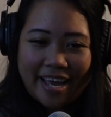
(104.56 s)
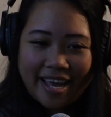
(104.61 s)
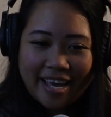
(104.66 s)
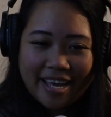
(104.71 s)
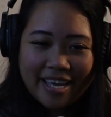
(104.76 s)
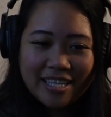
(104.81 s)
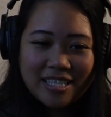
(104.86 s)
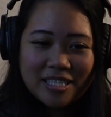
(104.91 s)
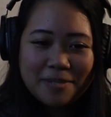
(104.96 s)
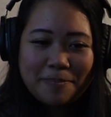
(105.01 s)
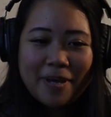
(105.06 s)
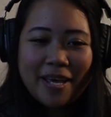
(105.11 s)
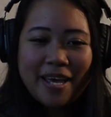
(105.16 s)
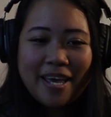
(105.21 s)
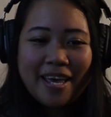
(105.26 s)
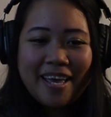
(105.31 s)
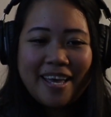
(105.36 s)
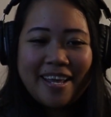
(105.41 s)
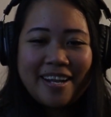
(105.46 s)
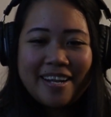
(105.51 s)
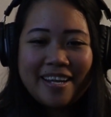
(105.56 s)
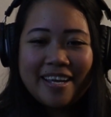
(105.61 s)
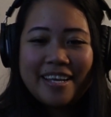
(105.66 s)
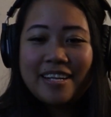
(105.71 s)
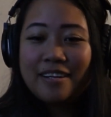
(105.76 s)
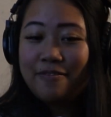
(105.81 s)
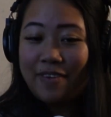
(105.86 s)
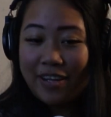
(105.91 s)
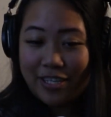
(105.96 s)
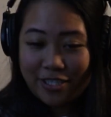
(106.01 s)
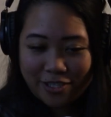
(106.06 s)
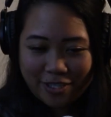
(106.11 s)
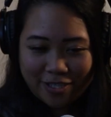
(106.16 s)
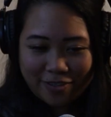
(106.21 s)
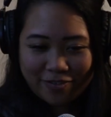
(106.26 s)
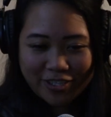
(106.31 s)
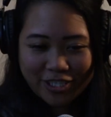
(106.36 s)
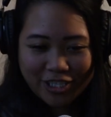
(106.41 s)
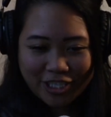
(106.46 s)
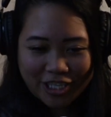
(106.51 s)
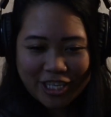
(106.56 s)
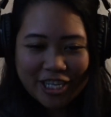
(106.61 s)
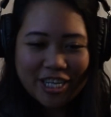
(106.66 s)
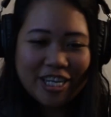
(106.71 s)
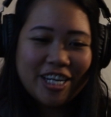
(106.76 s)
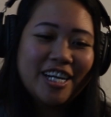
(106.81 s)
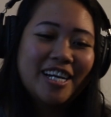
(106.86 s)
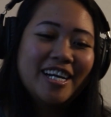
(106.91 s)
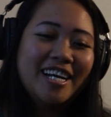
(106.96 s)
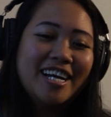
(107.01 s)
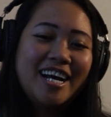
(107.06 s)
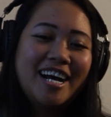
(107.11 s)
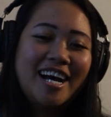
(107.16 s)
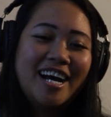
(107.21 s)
It's been an adventure for sure.